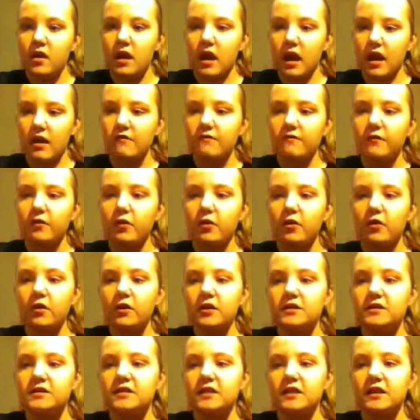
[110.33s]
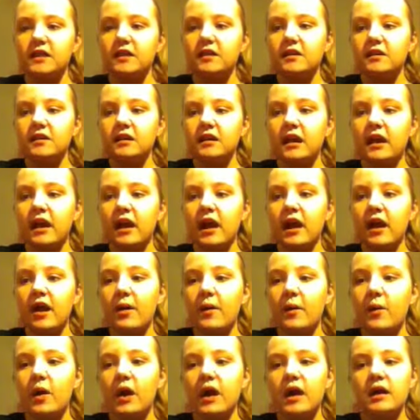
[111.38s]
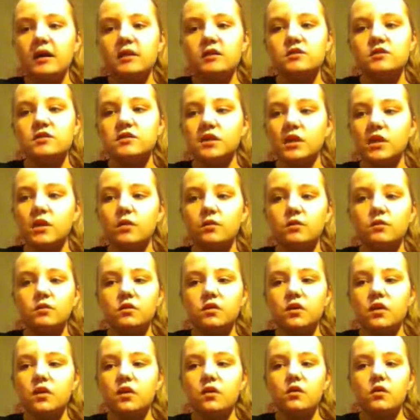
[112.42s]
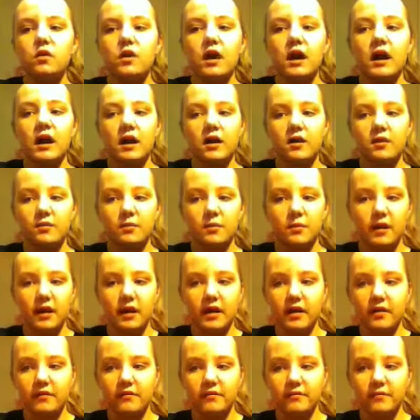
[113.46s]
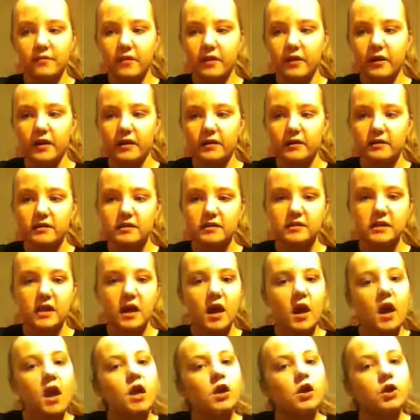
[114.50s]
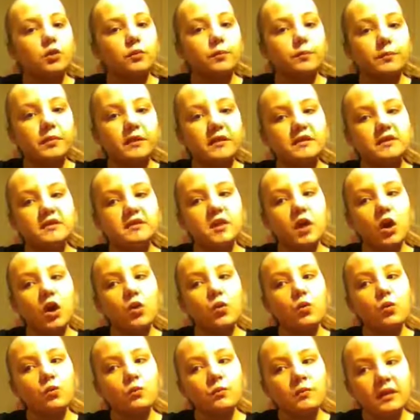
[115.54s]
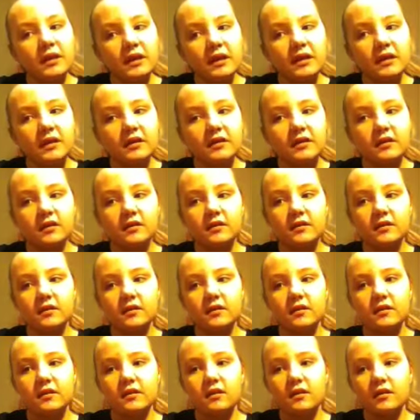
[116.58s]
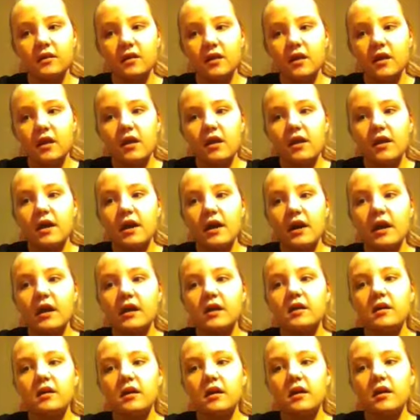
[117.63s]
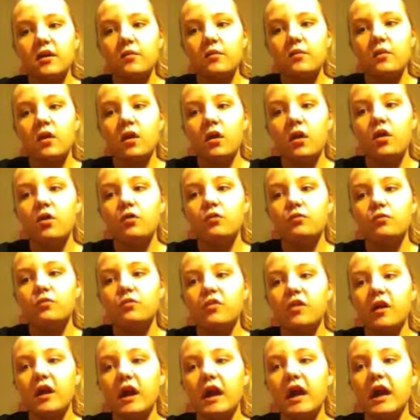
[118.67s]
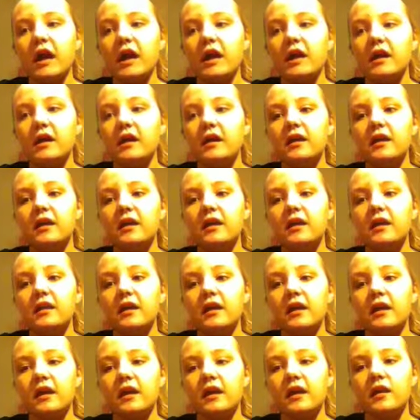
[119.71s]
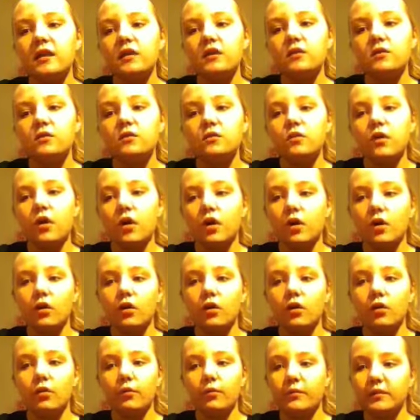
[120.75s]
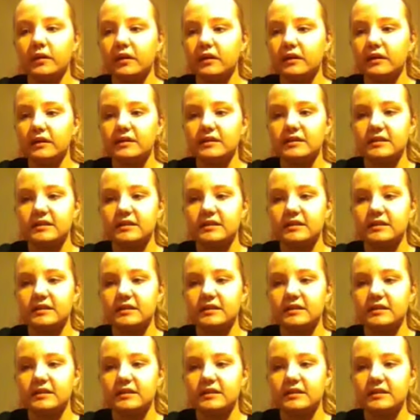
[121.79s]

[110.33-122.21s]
I'm 14 now and don't know how my friends could be so mean. I come home crying and you hold me